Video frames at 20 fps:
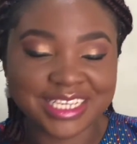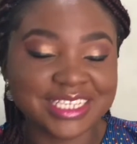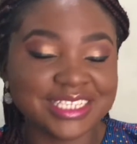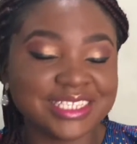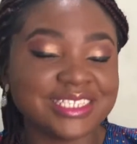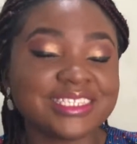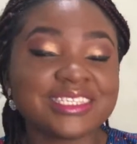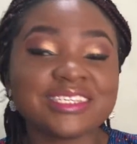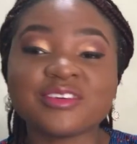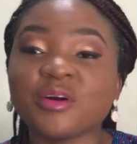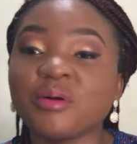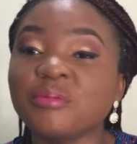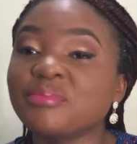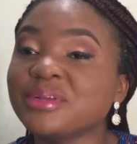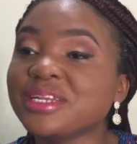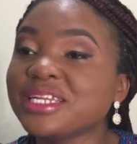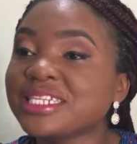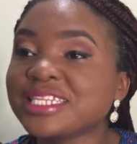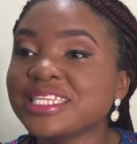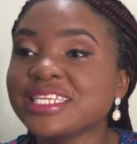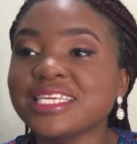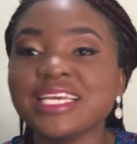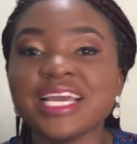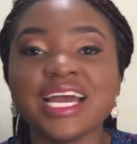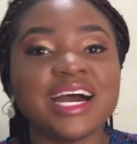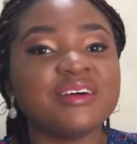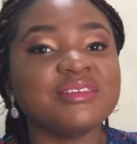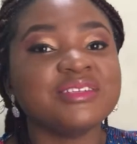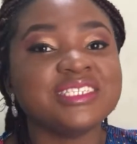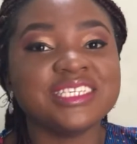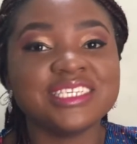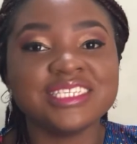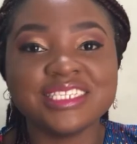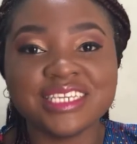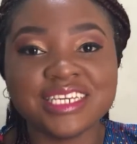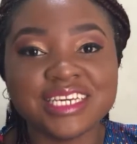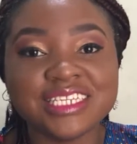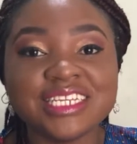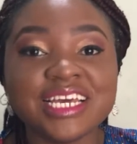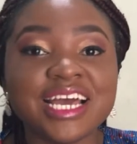It's completely
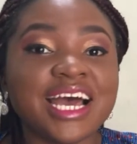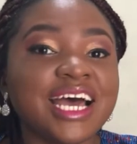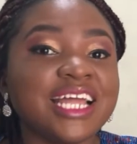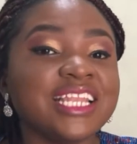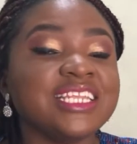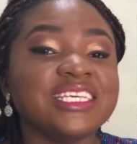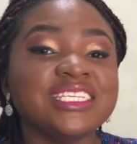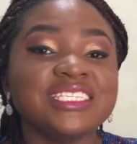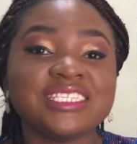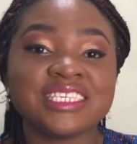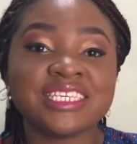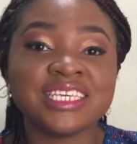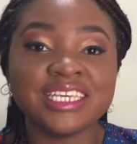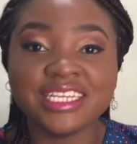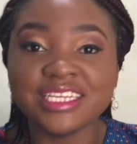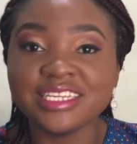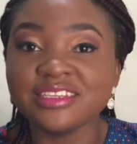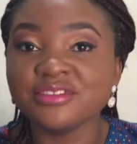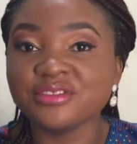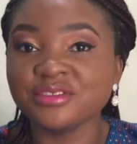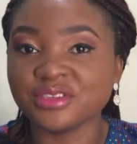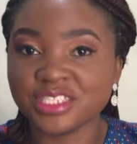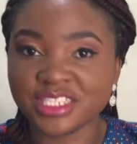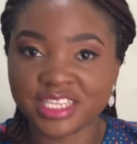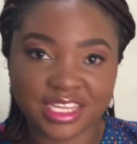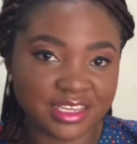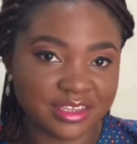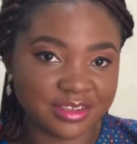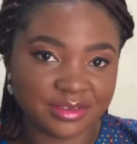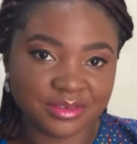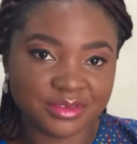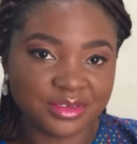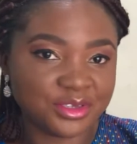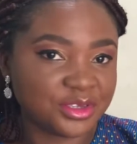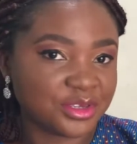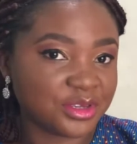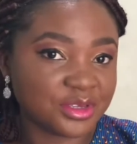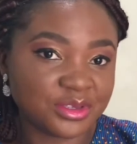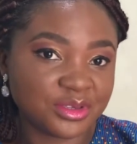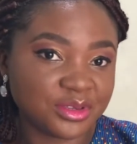outdated and it's killing your channel.
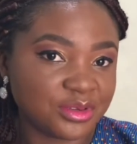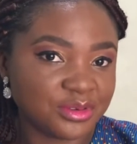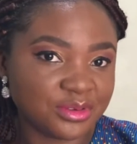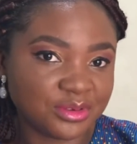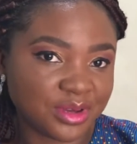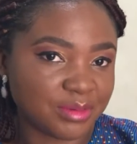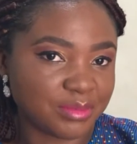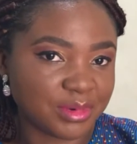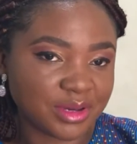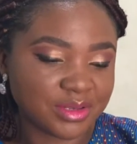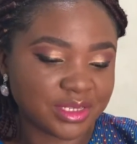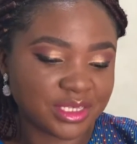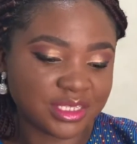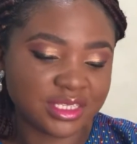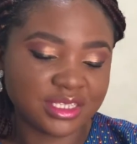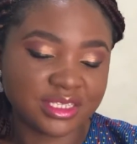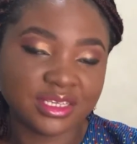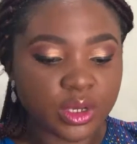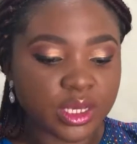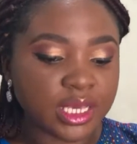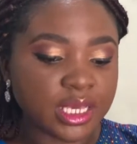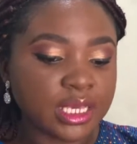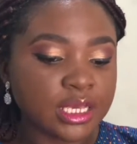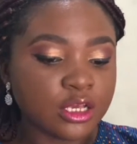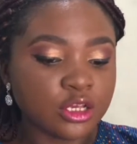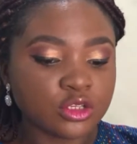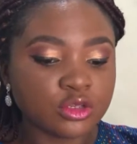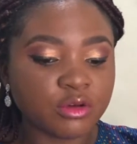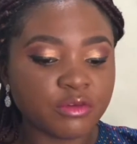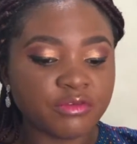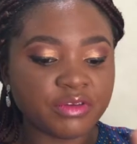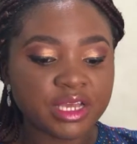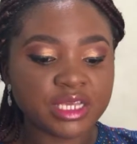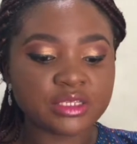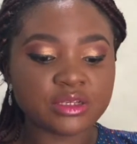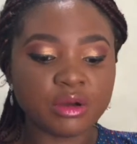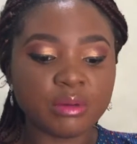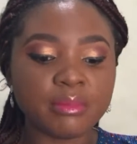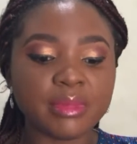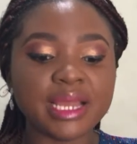You just don't know about it. Okay, so
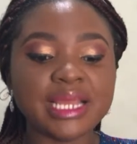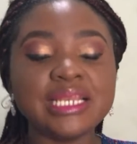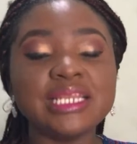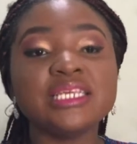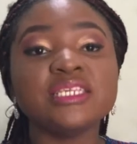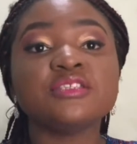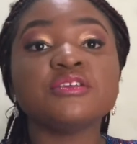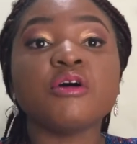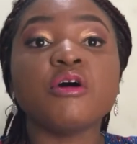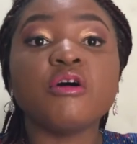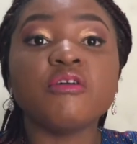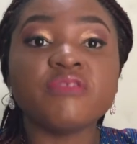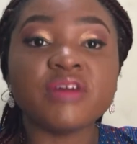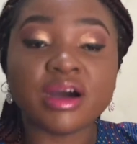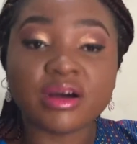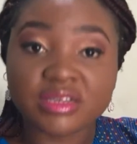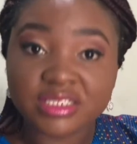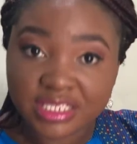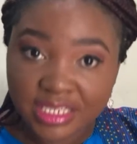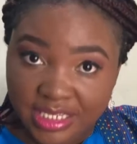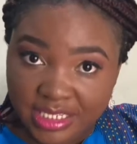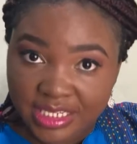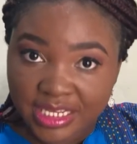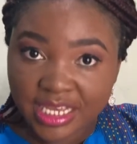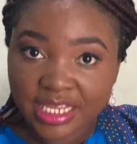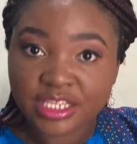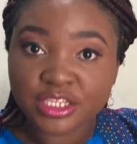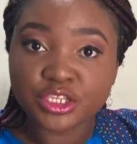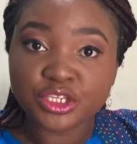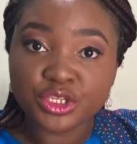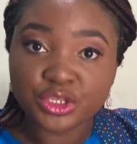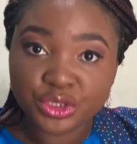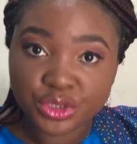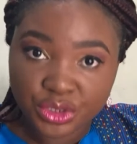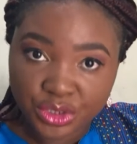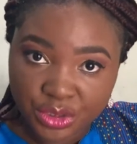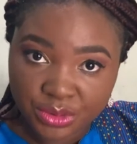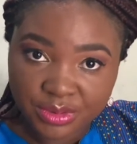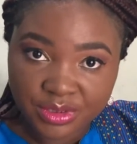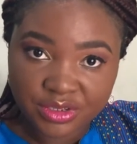first on my list of outdated
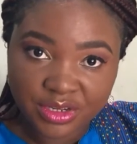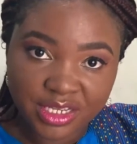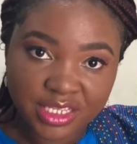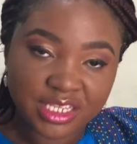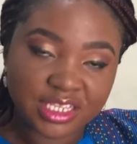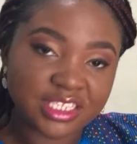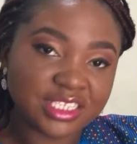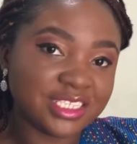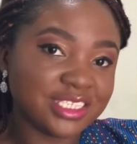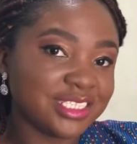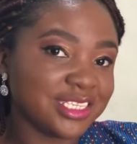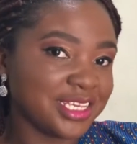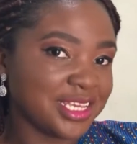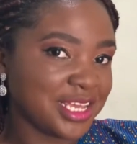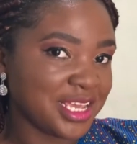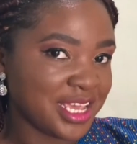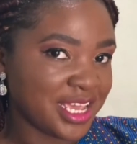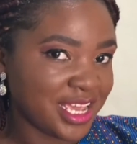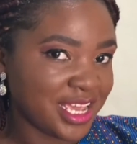YouTube strategies